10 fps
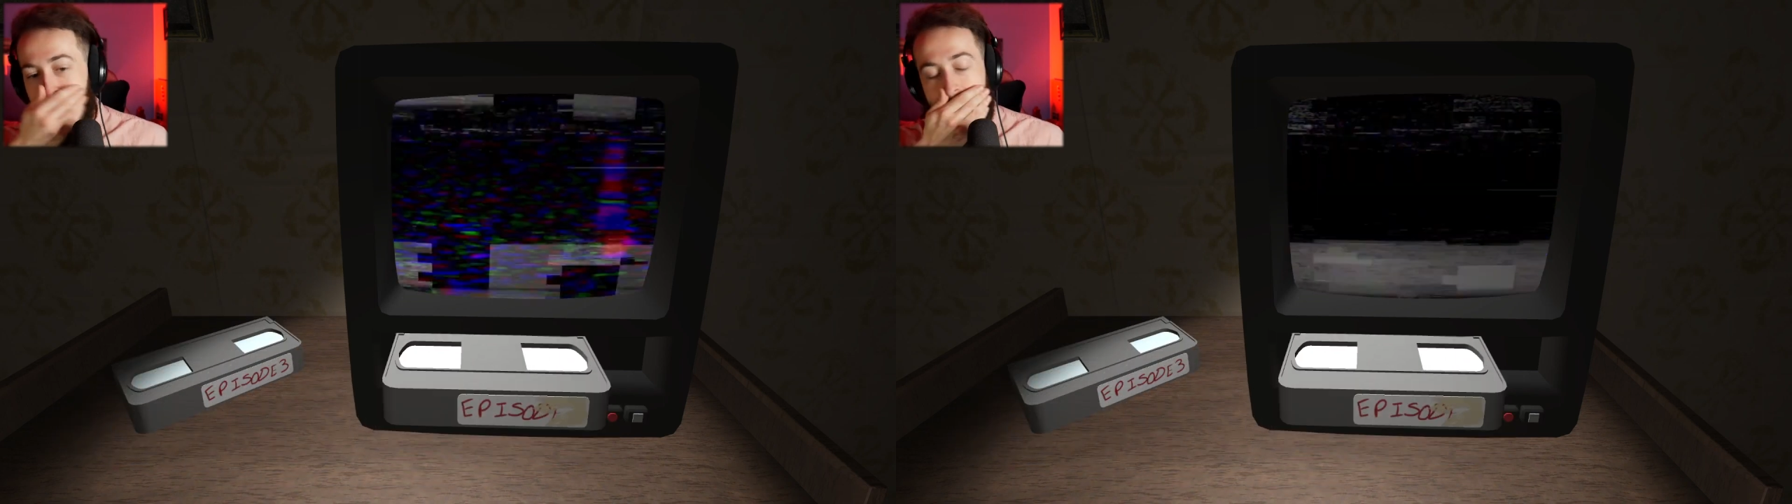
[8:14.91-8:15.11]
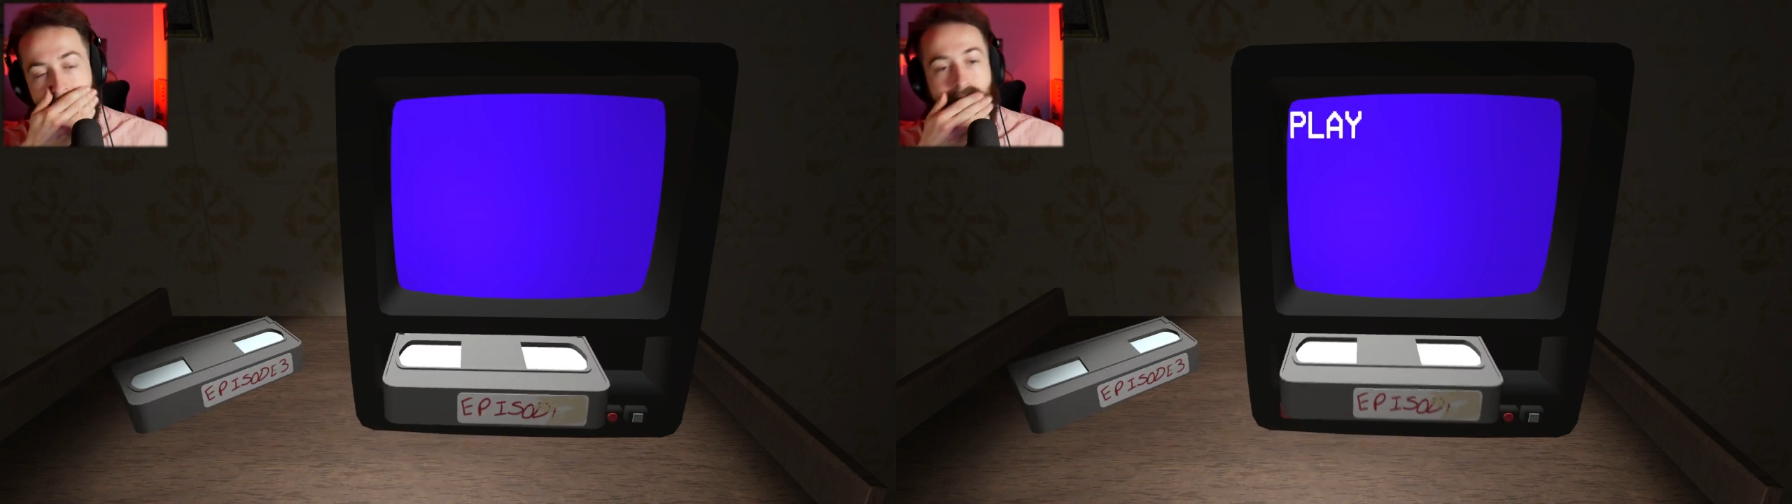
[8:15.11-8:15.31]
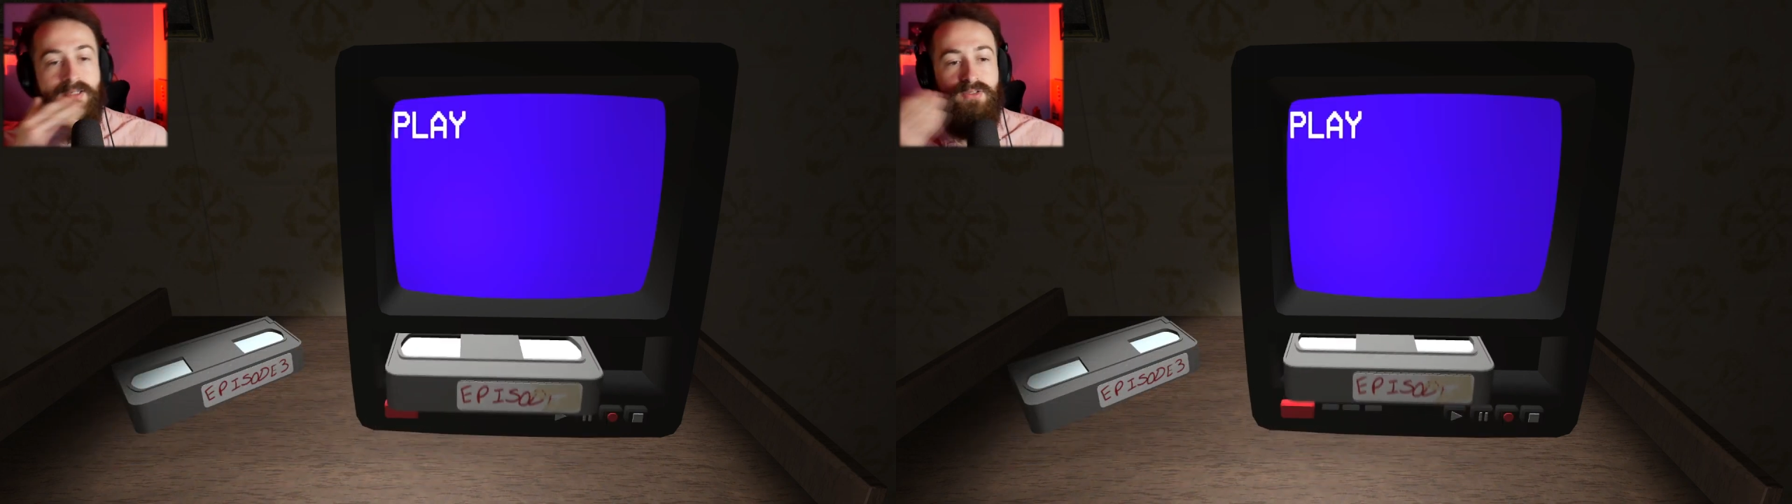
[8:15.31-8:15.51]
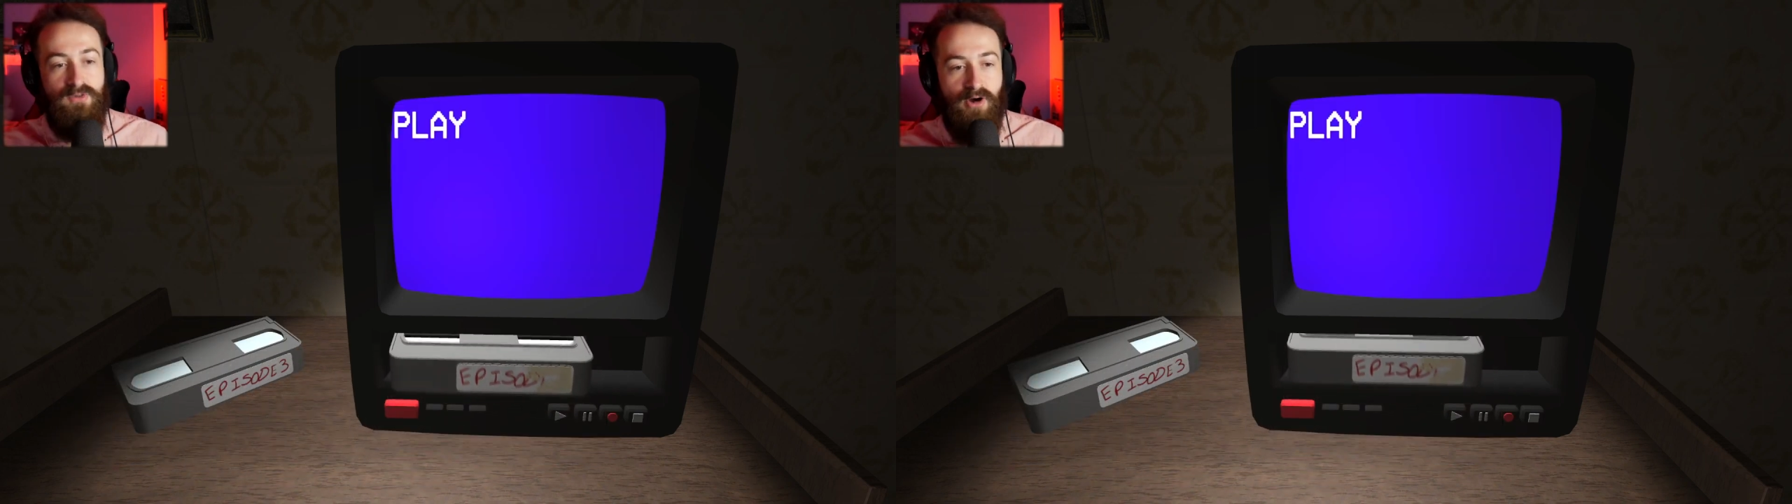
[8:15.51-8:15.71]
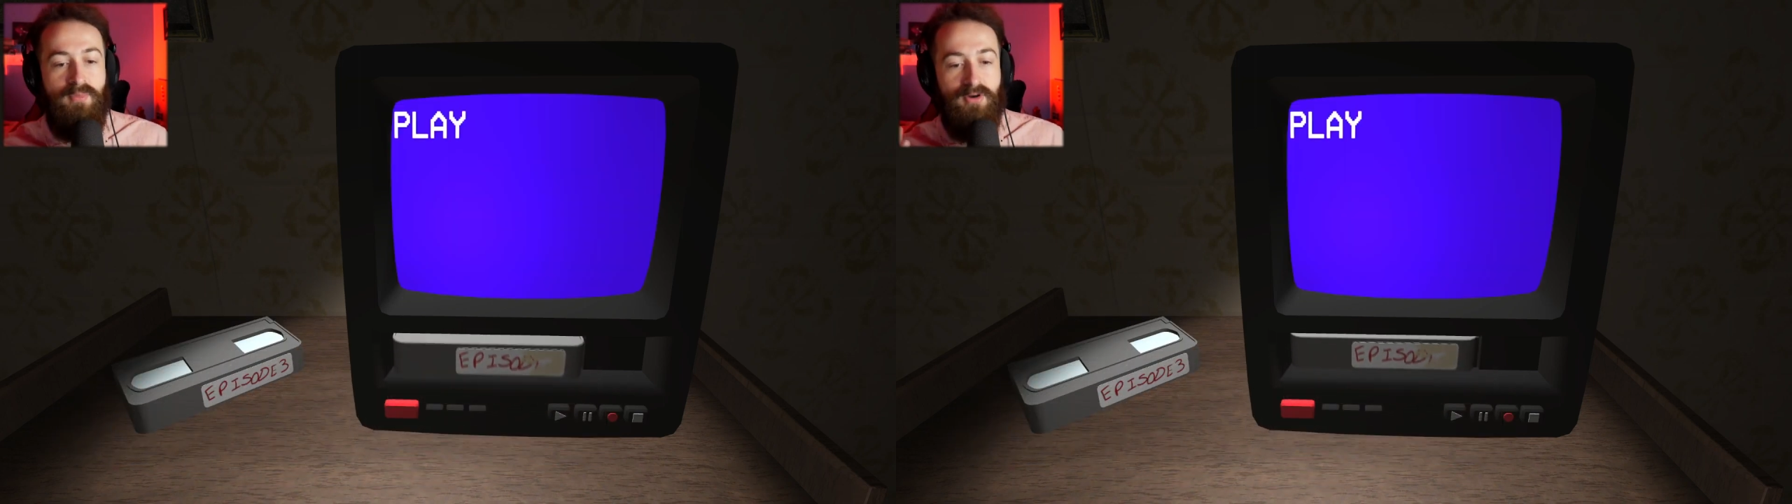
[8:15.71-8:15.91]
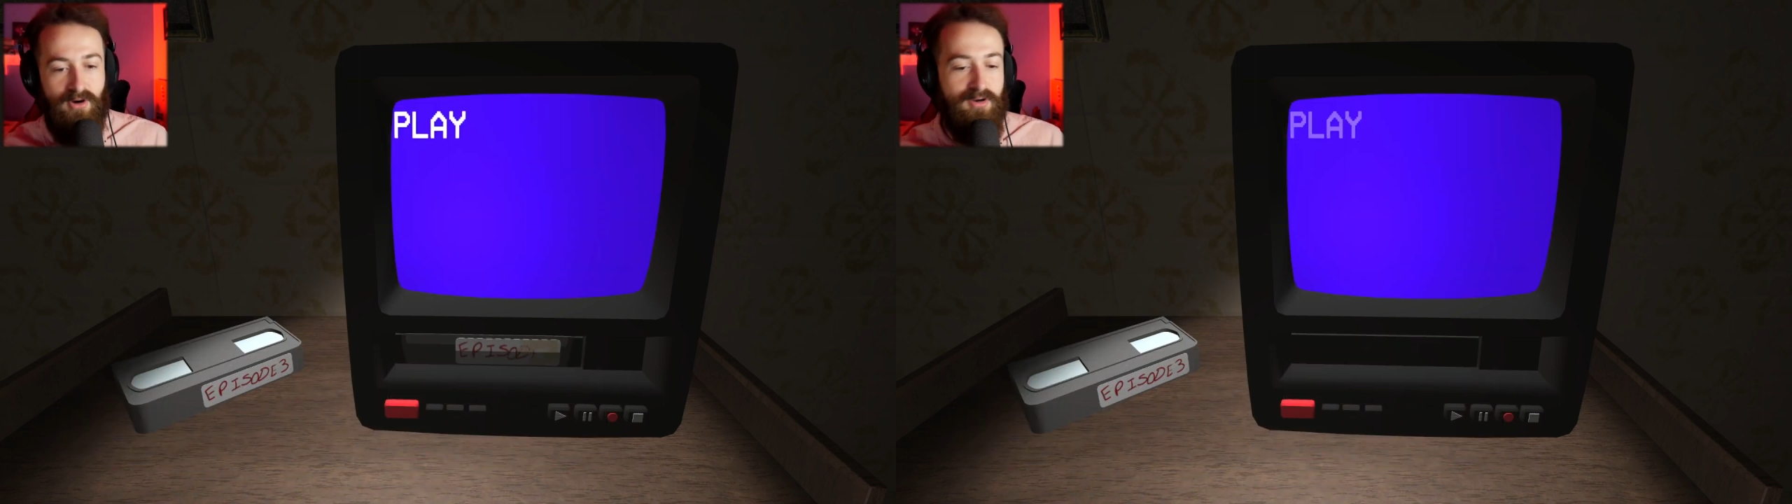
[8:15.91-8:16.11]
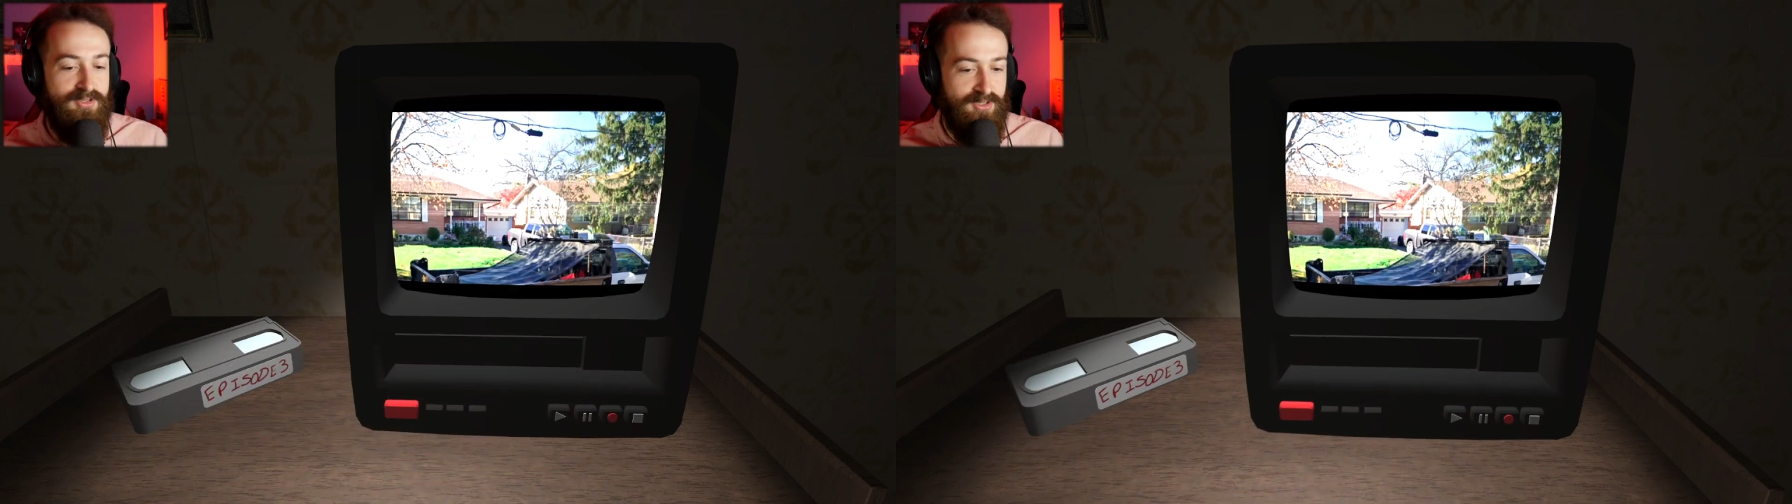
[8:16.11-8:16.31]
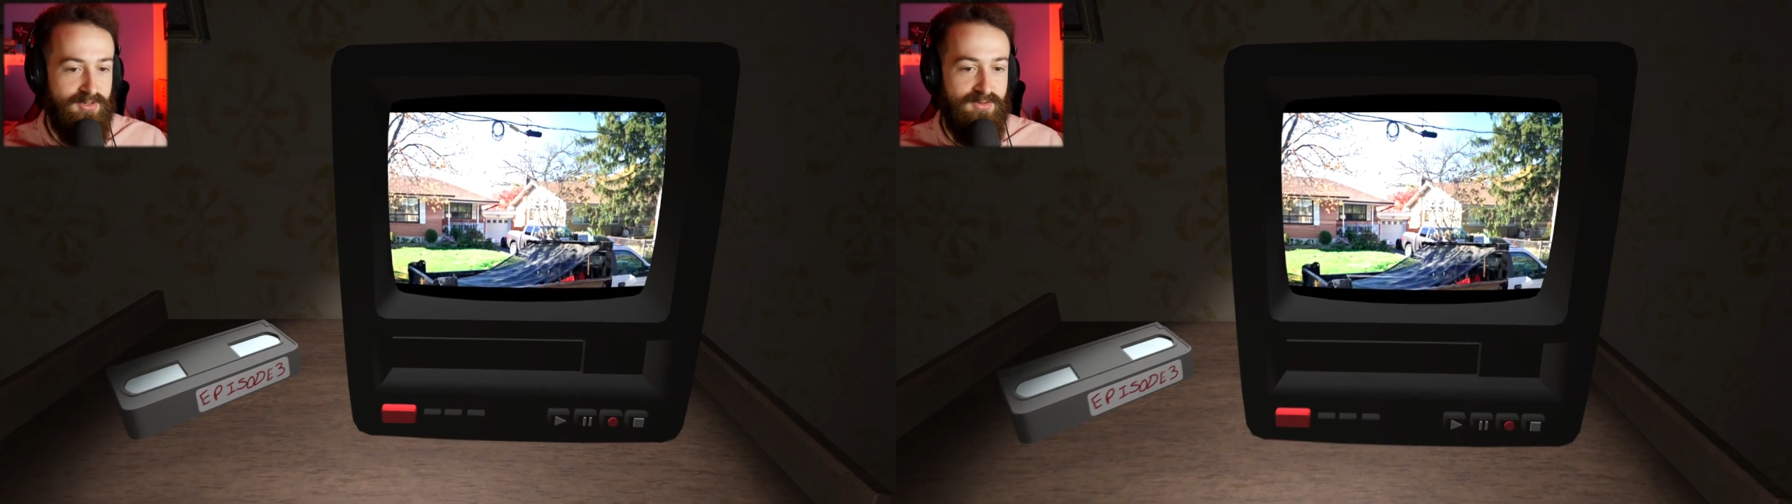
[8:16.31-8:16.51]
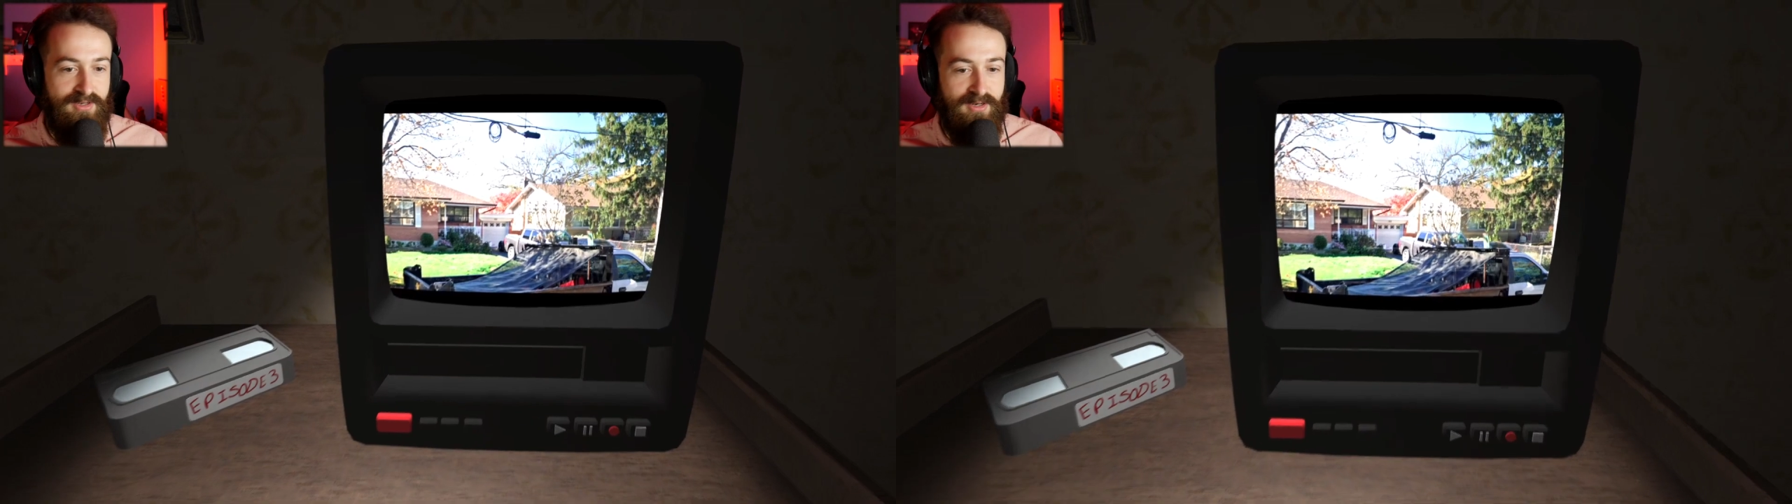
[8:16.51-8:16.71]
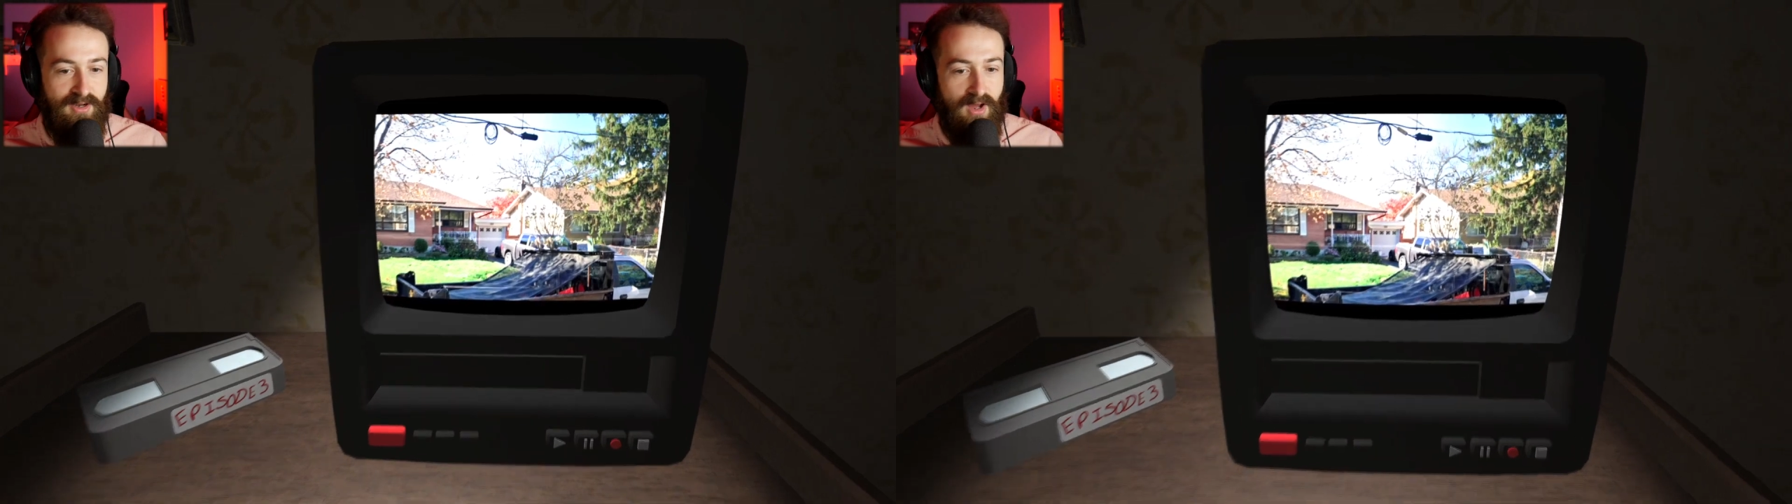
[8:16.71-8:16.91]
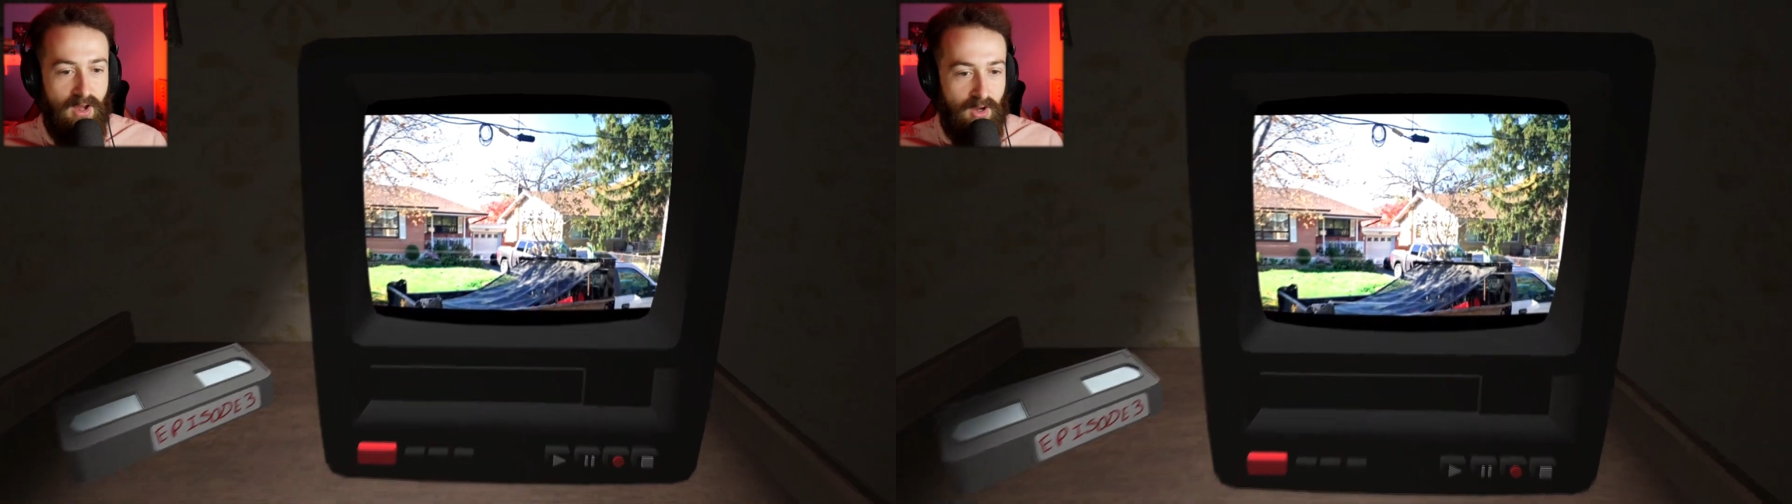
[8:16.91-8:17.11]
a nice normal cartoon, you know?